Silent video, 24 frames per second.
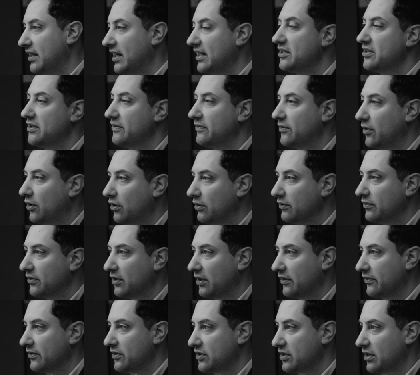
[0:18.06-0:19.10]
That has evolved
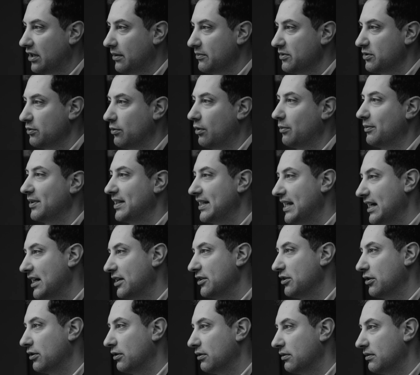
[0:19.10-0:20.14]
over time to what we now
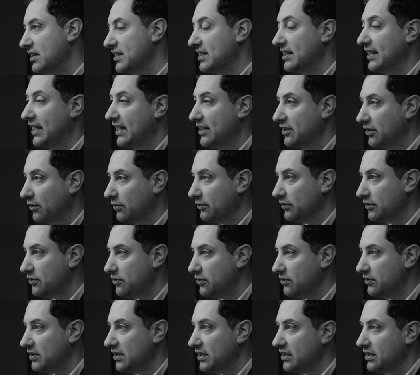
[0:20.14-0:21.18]
know as landholder
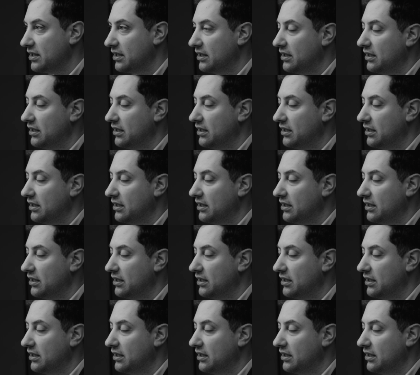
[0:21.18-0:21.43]
duties.